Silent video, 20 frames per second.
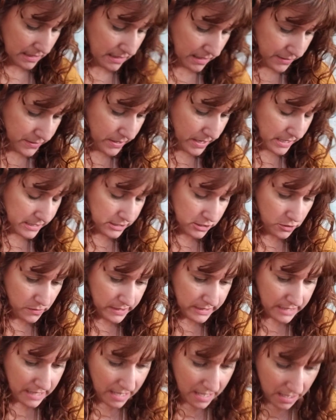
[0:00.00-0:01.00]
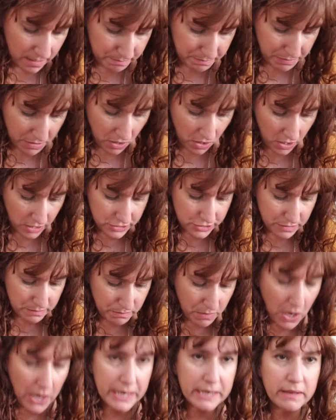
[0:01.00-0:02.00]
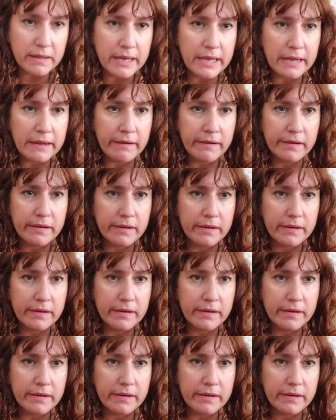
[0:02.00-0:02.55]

Are you guys doing that? Posh and modeling?